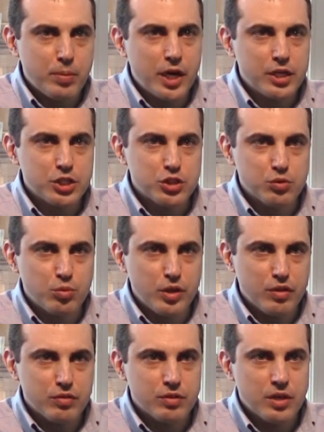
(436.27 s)
punished
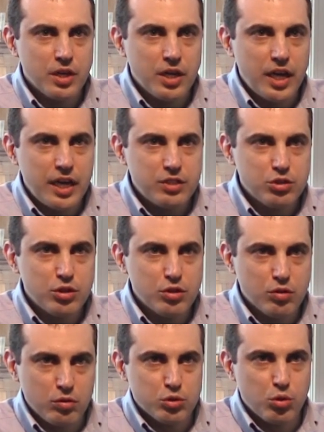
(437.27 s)
with
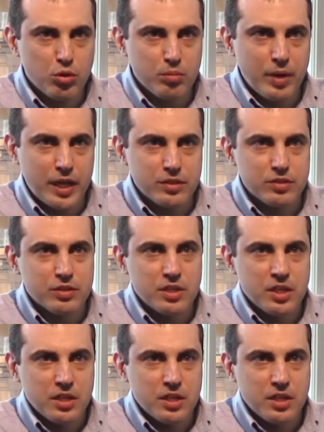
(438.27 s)
eternal torment,